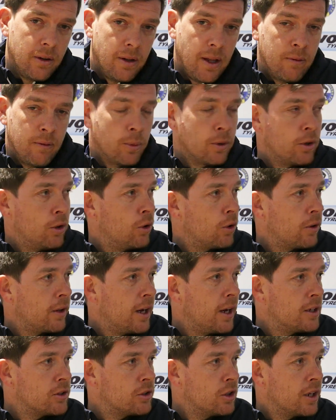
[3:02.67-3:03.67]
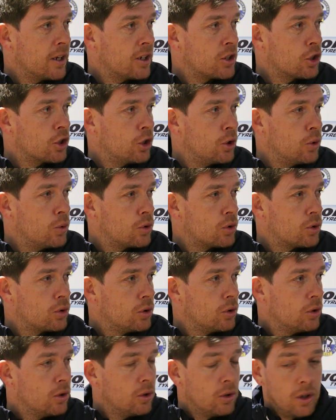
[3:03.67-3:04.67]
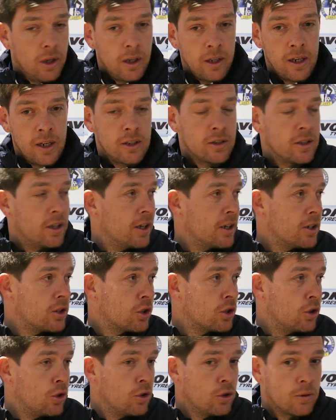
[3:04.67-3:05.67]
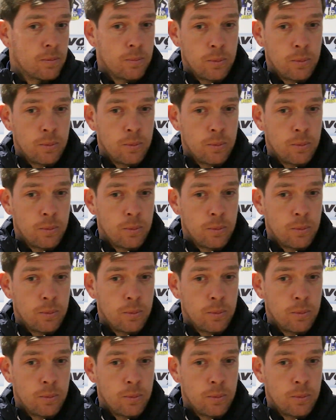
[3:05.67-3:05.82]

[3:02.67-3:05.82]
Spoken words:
everyone will look at that as an excuse, and it is an excuse.